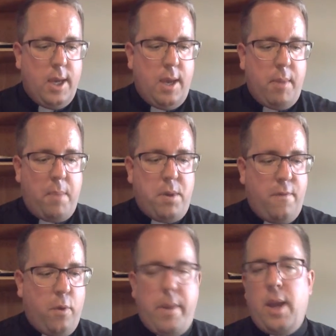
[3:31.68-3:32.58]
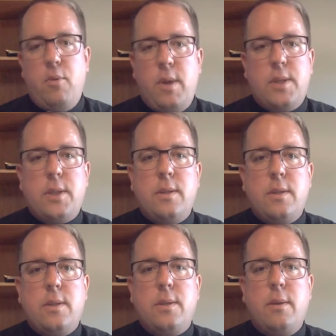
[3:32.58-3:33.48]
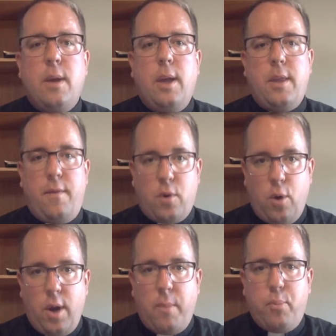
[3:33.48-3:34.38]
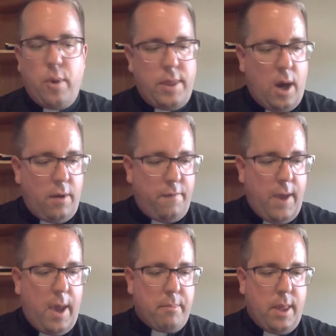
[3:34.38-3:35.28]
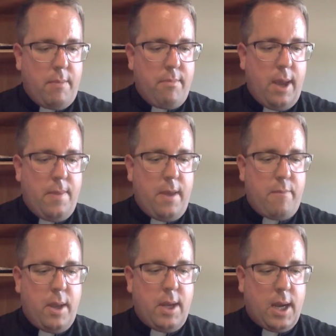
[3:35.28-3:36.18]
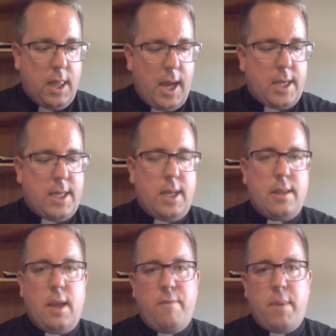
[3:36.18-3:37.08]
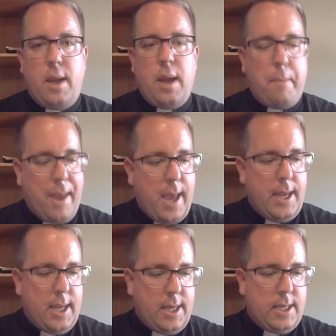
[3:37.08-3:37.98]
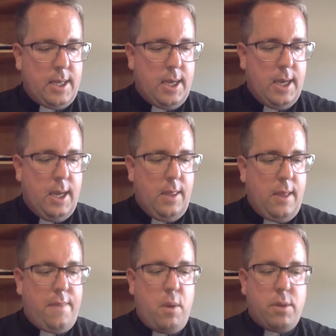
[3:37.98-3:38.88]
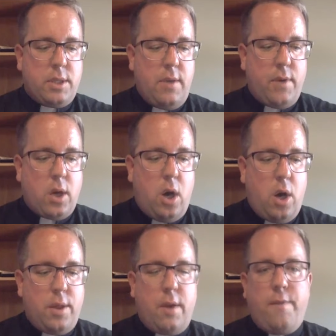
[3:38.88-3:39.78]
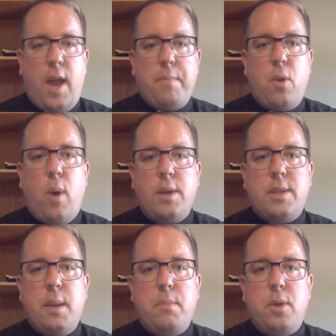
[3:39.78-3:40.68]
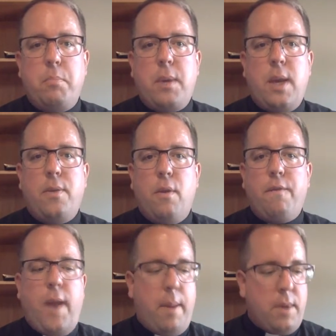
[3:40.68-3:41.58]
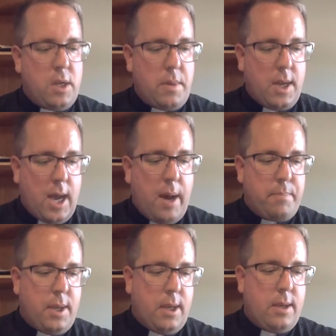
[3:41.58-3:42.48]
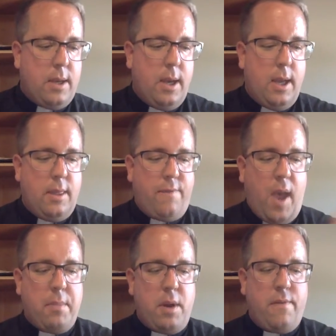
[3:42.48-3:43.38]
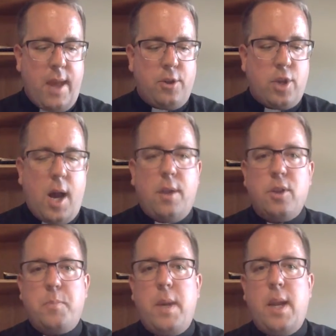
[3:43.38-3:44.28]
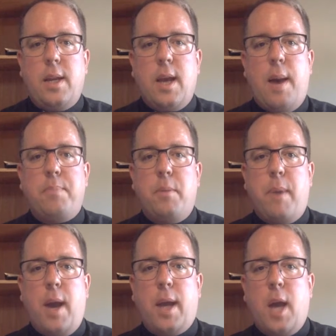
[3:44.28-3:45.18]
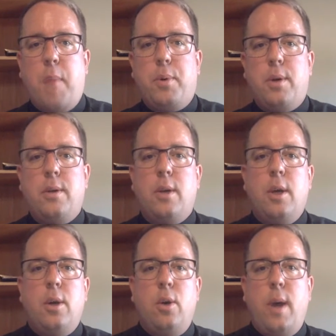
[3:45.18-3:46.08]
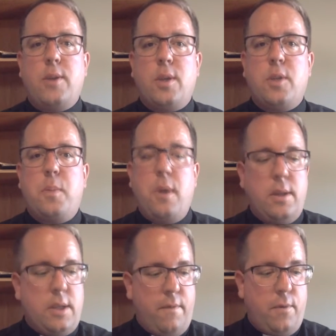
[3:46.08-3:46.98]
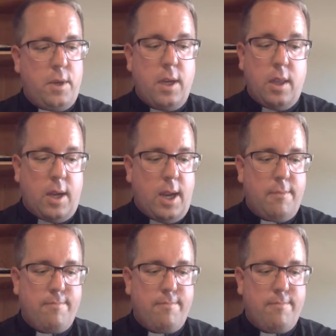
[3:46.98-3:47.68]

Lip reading: It might be for many reasons. They've grown up without a family, and they've been neglected, they've been abandoned. Then they receive a call that a family wants them to be in their family, to be adopted. The family of that child is being adopted by a couple who has experienced infertility.